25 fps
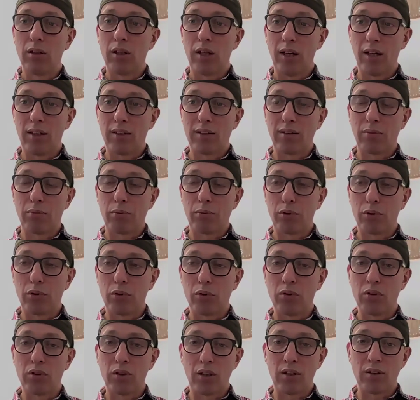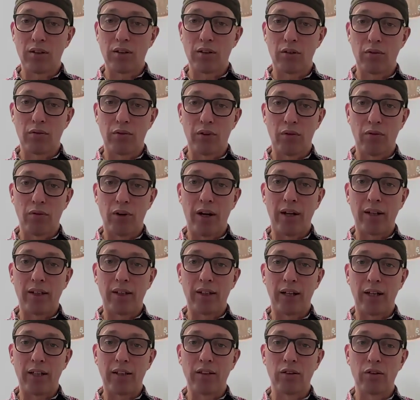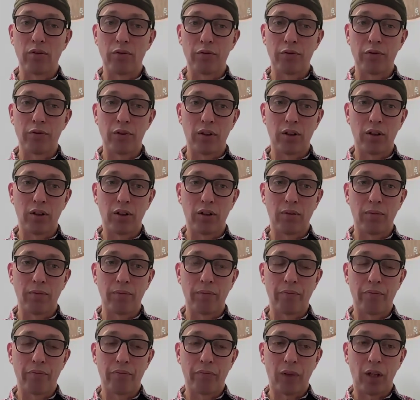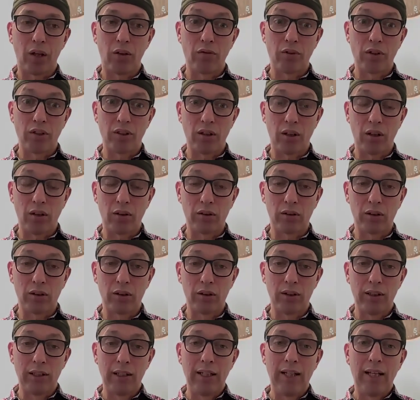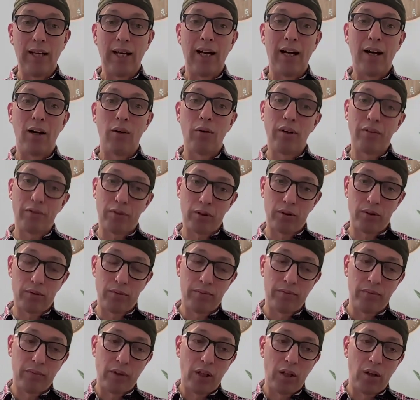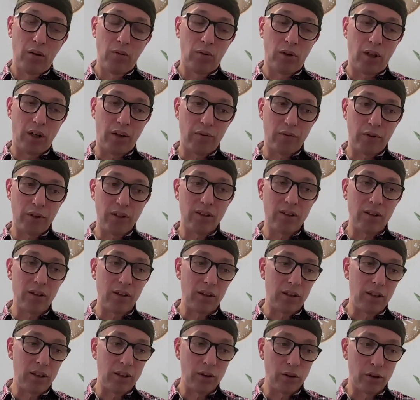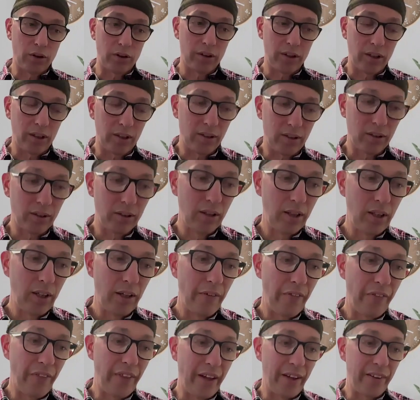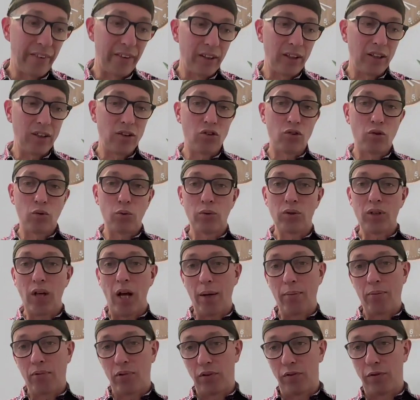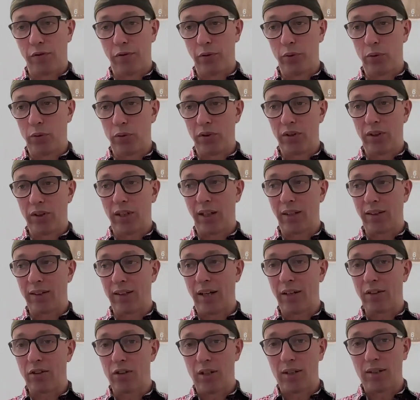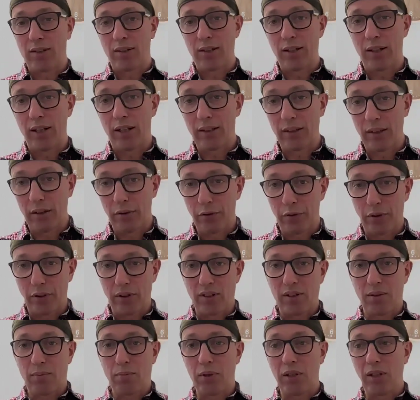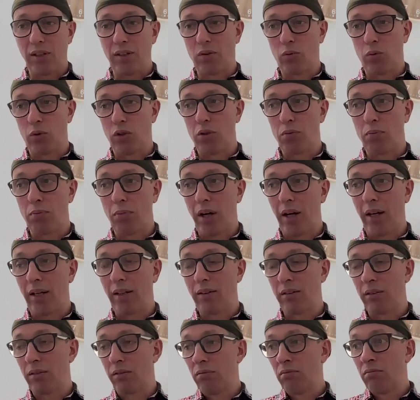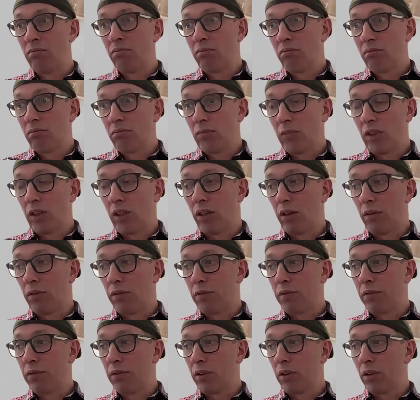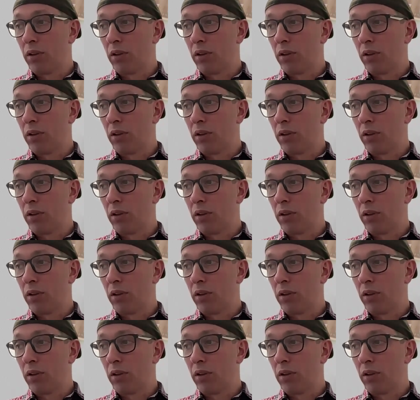has produced us the right kind of result. However, what I've recently learned is that these two types of foods get digested at different speeds, which might give